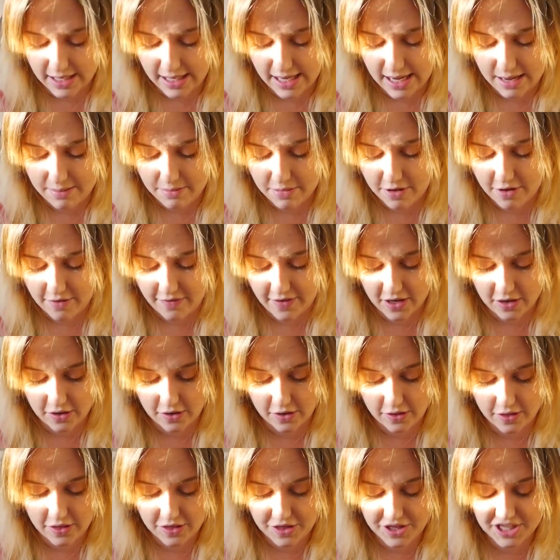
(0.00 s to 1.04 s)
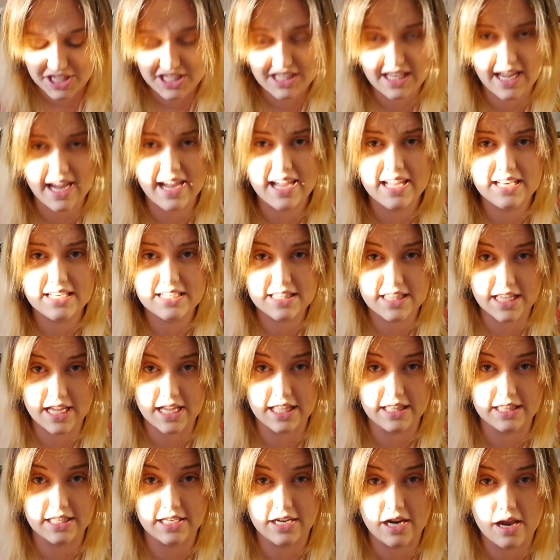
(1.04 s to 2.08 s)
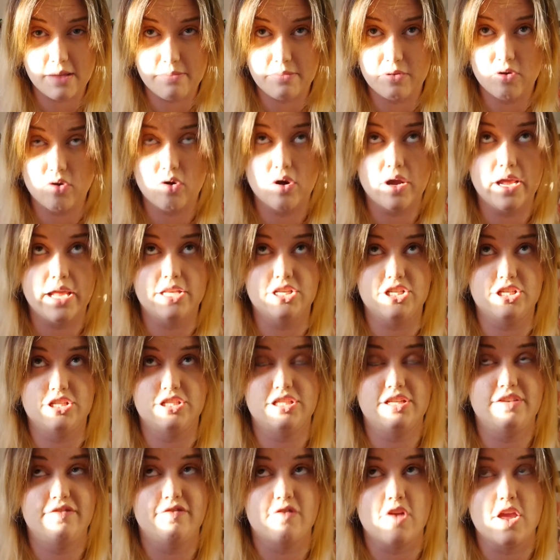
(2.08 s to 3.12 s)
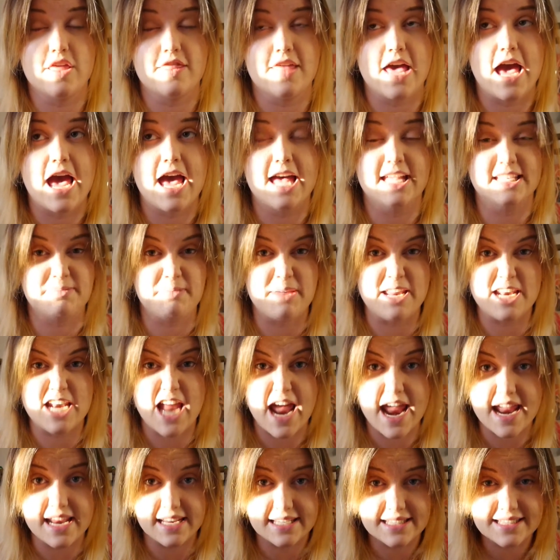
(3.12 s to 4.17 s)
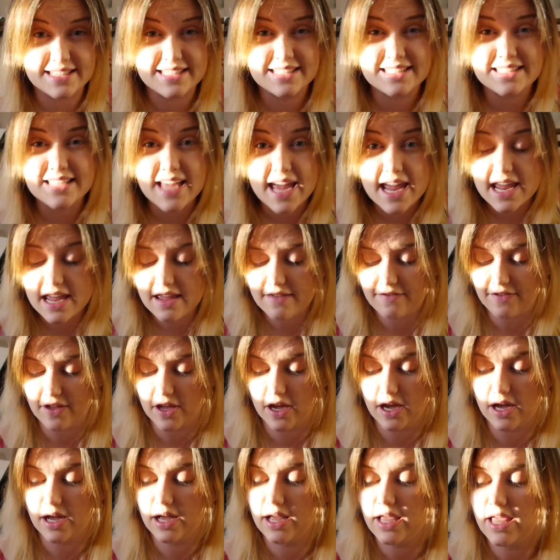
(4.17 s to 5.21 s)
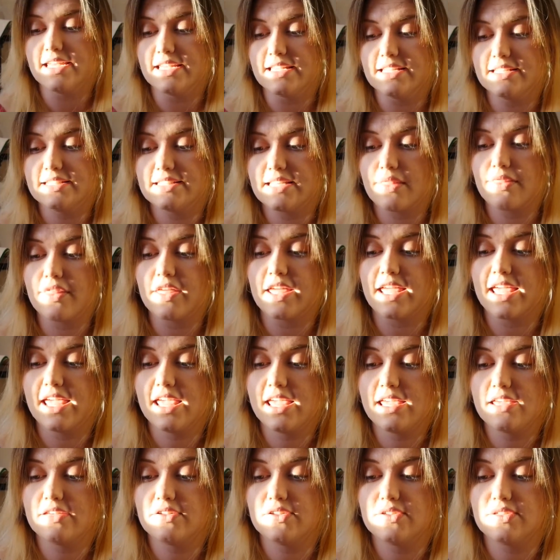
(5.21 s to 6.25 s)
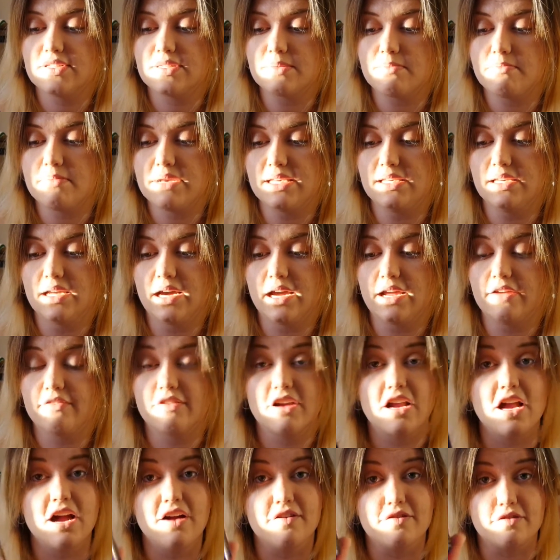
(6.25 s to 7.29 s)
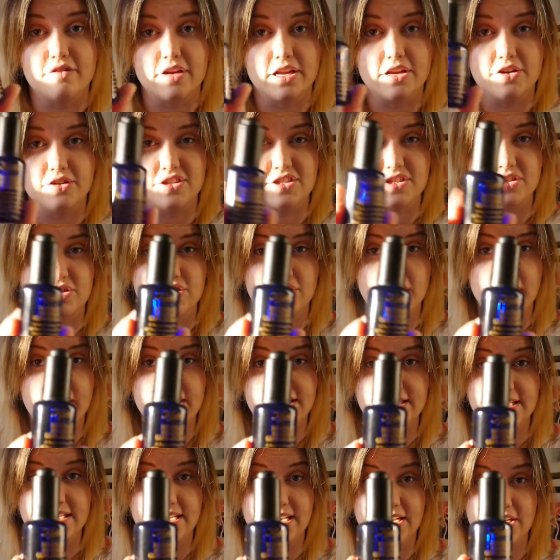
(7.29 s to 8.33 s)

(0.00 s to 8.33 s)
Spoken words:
Quickly moving on. The second thing that I bought in duty free that has been a saviour is the Kiehl's Midnight Recovery Concentrate